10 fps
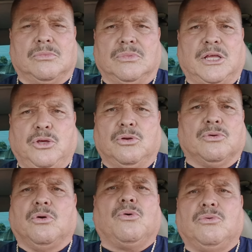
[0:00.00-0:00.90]
that you
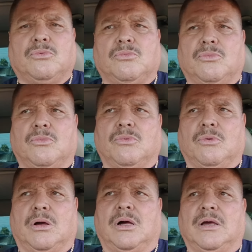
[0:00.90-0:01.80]
don't know
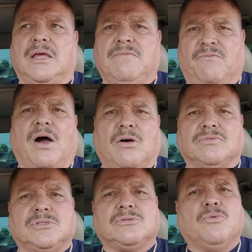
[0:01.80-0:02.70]
uh,
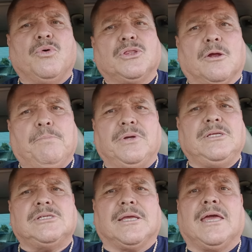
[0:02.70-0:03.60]
involves what they're
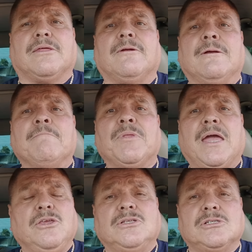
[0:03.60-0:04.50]
putting together,
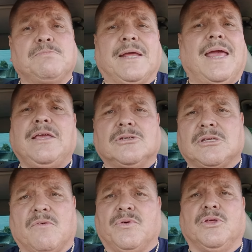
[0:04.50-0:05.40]
and you just might hang
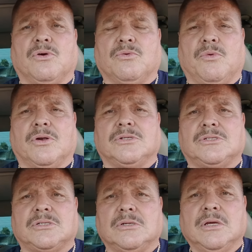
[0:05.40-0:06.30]
yourself with your own
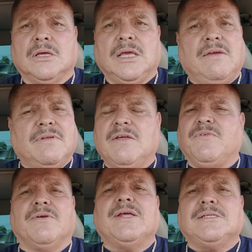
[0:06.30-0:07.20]
words, even if
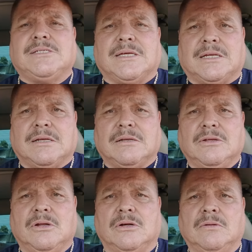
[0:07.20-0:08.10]
you're innocent.
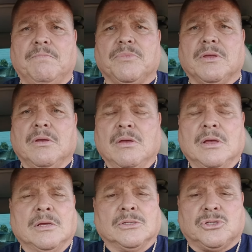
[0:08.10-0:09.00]
You know.
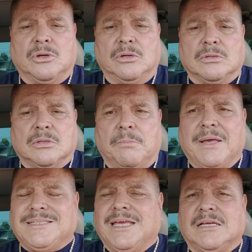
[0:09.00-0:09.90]
So the
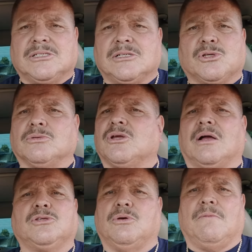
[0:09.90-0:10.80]
best thing is just don't
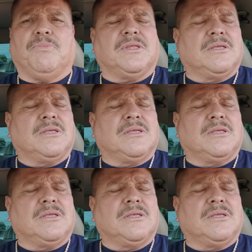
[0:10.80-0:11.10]
talk to them.